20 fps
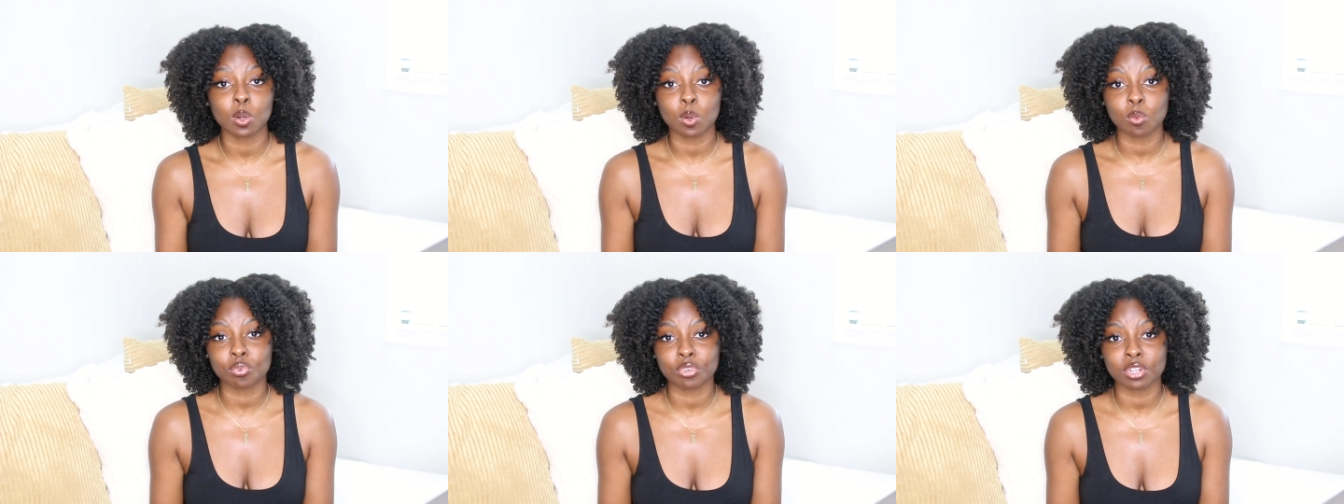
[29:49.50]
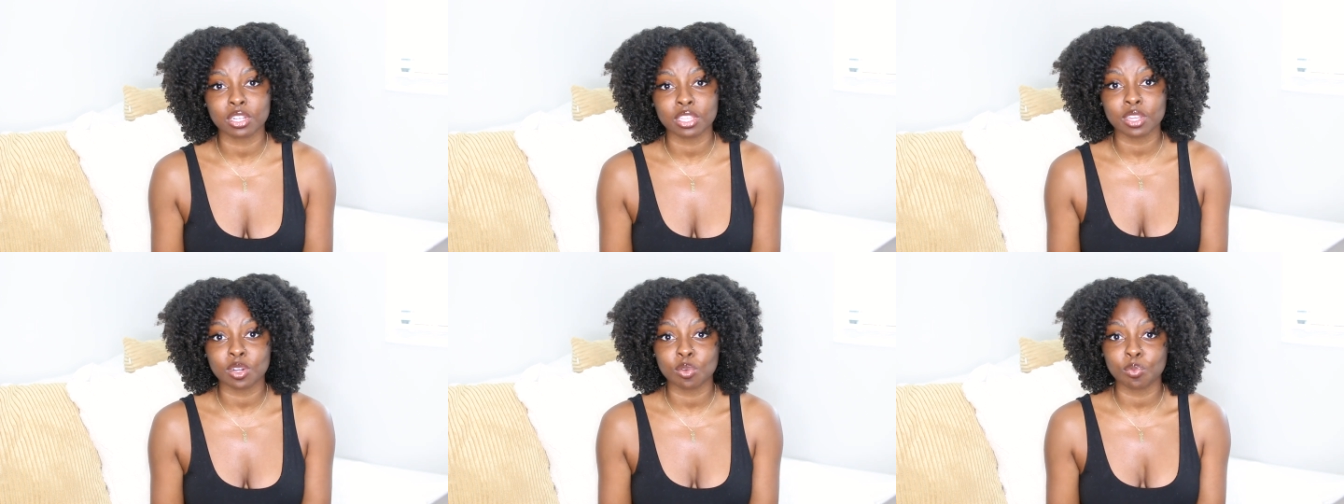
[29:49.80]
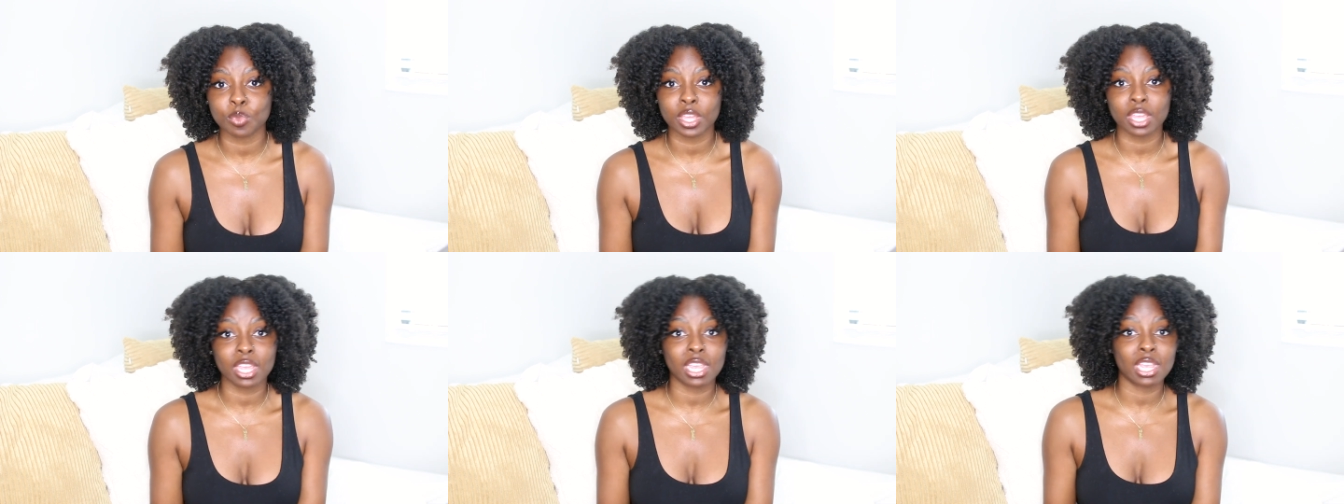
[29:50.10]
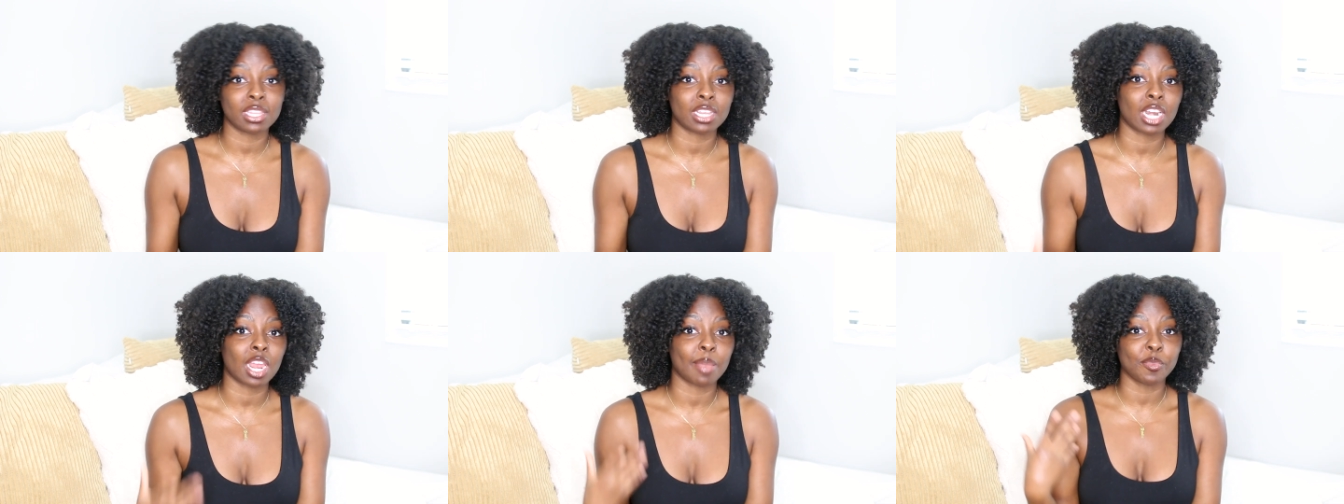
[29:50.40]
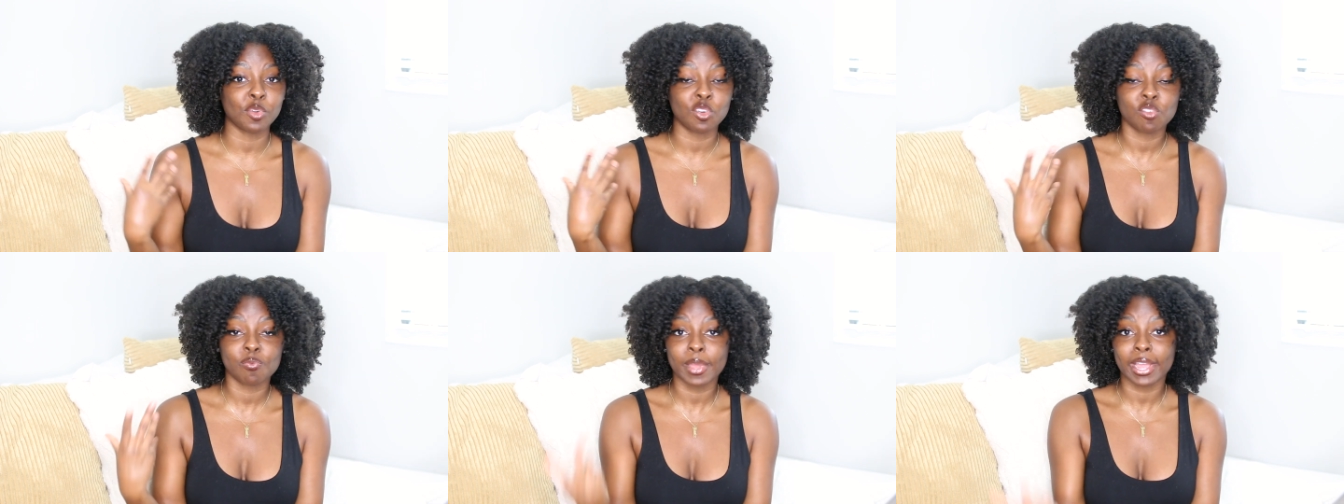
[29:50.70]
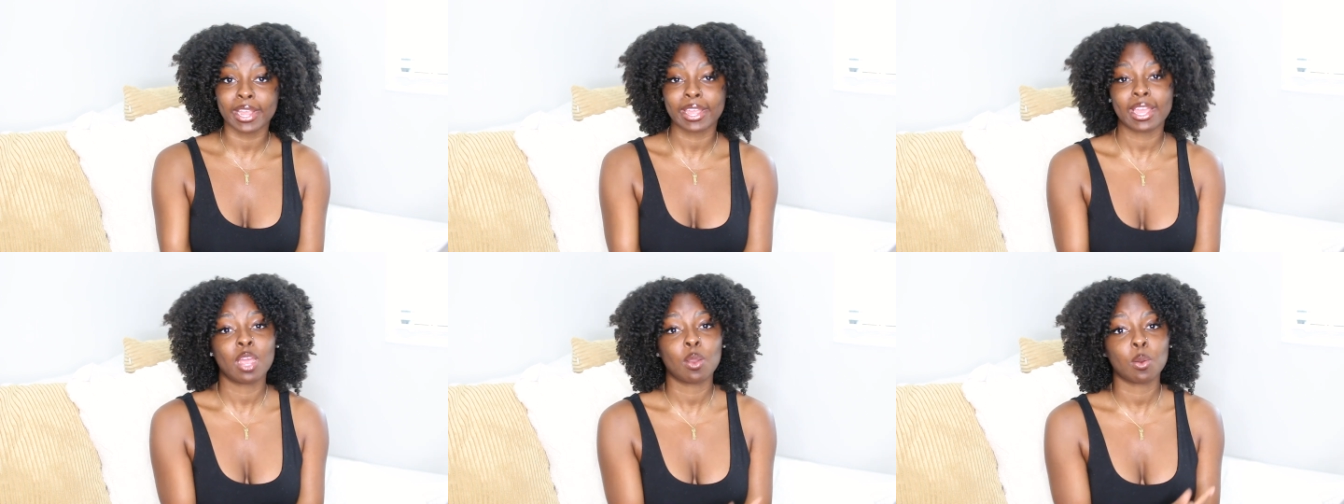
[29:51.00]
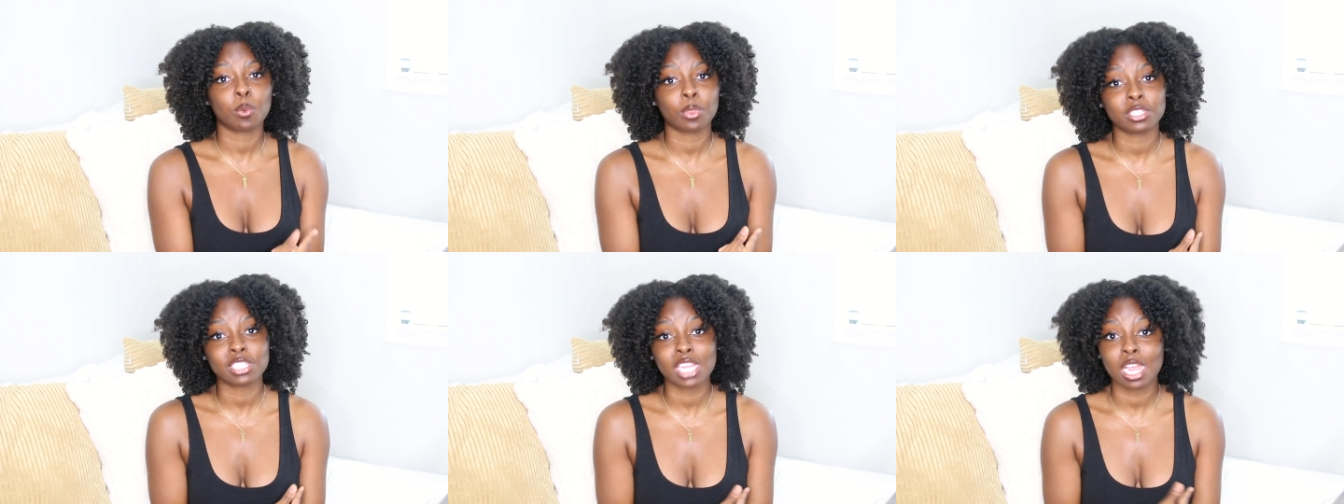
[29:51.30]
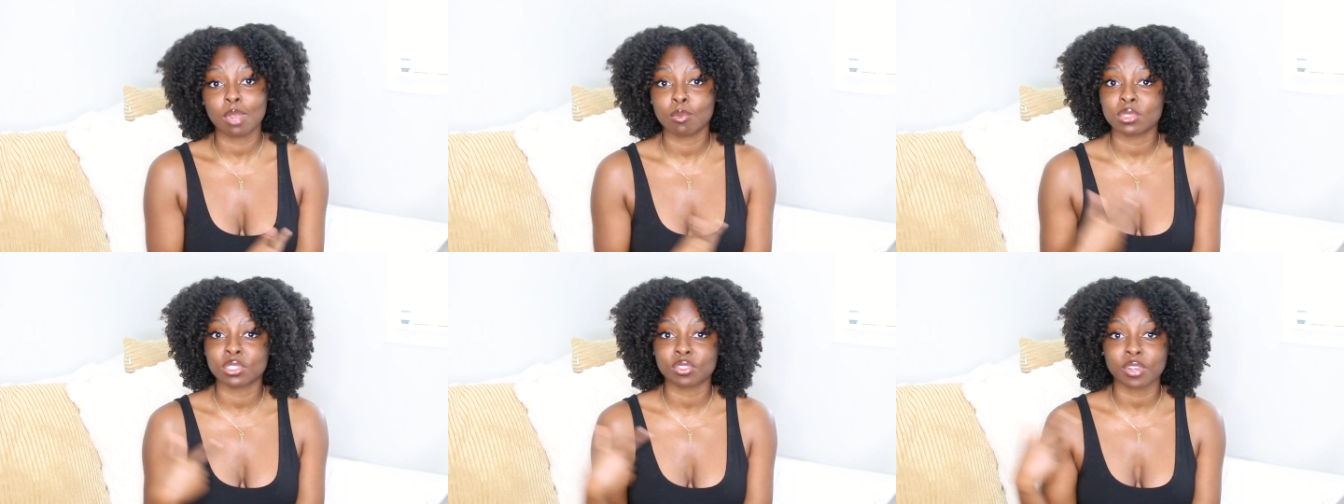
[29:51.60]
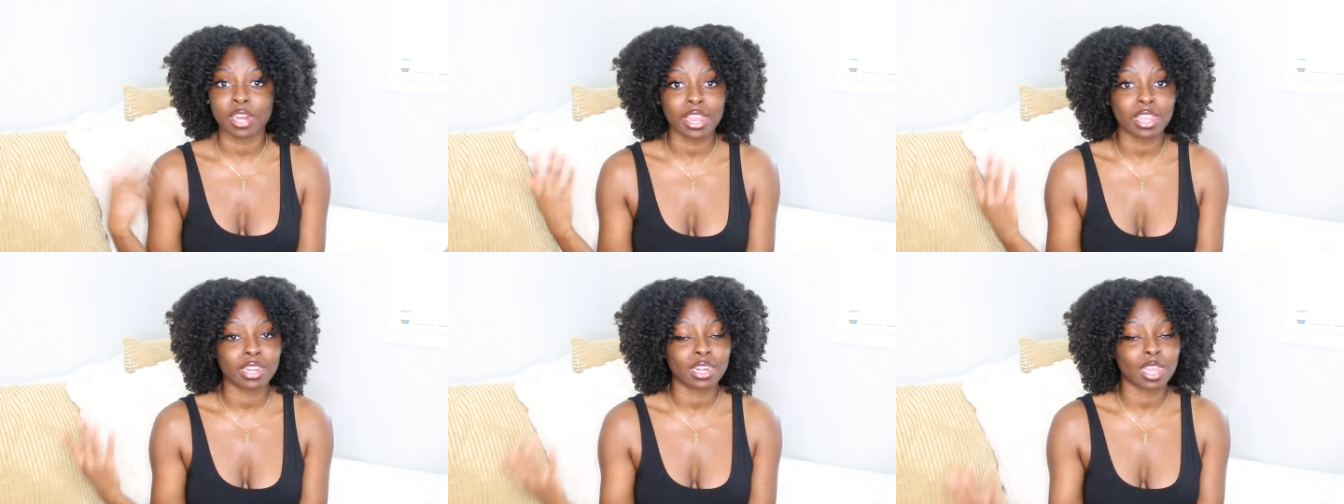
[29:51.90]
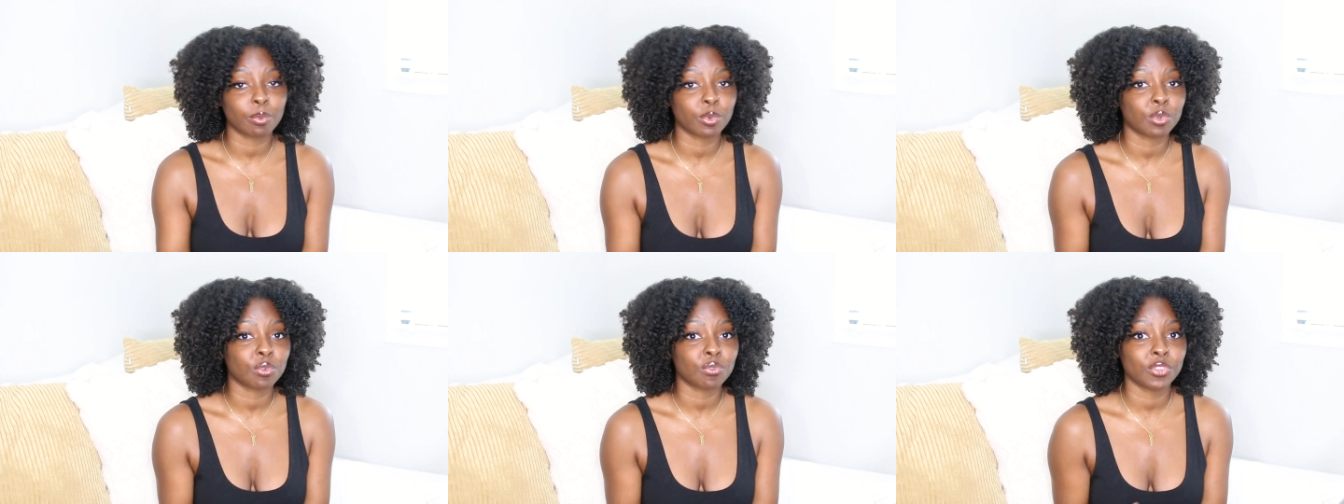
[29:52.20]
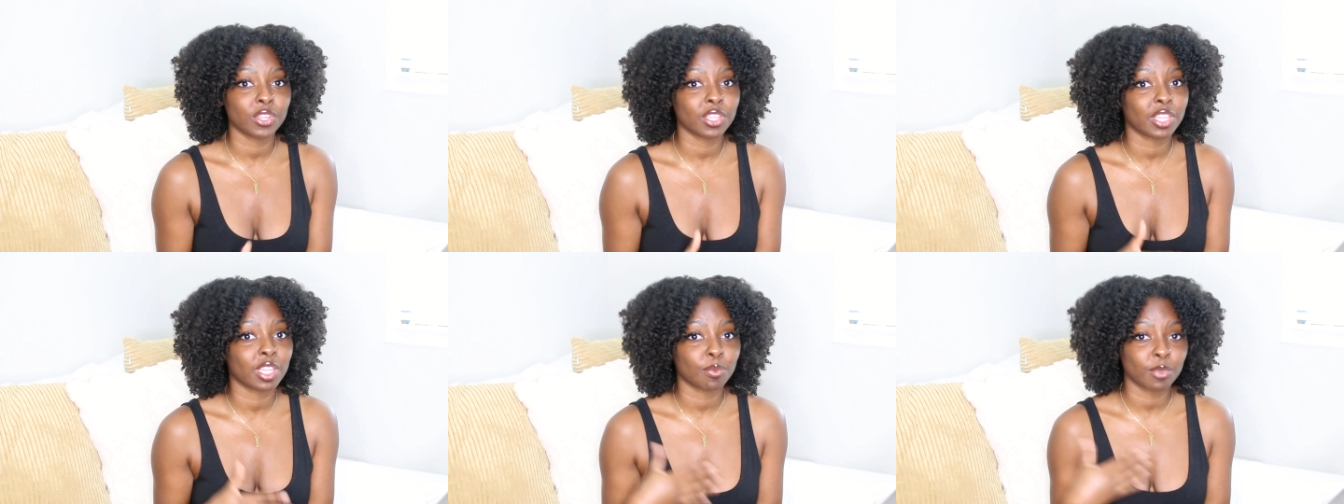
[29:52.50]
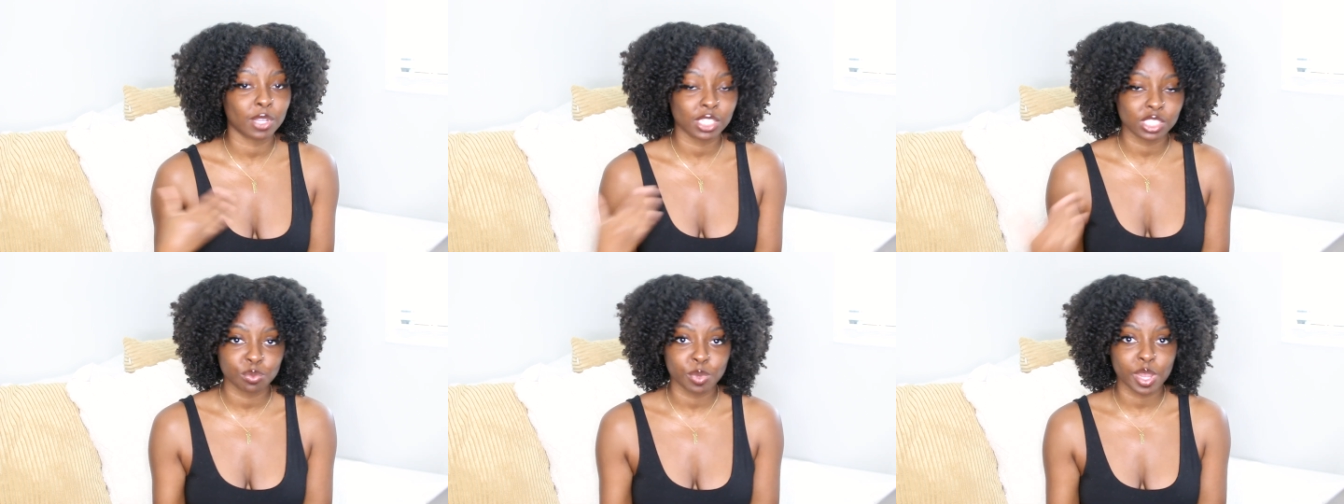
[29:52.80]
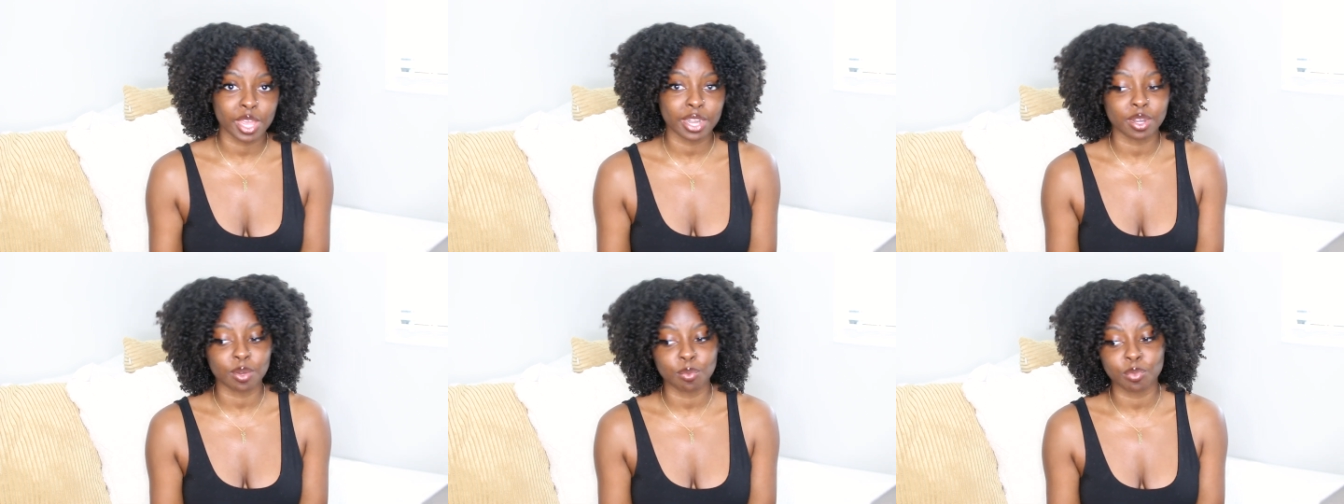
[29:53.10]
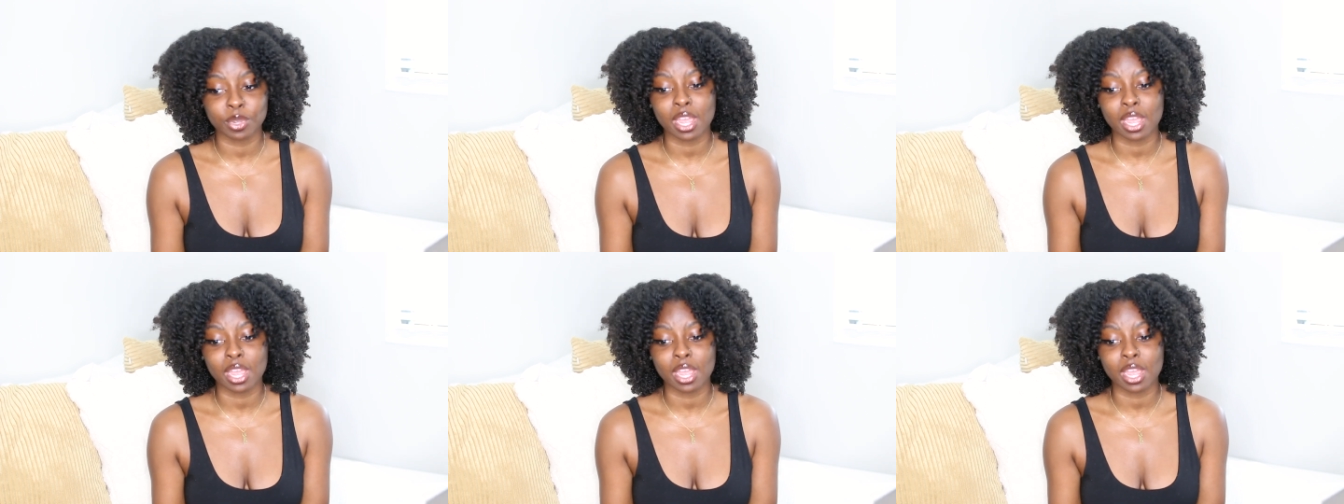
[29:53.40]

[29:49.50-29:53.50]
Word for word: home for a little bit and then I moved back out when the time was right and I've been feeling much better,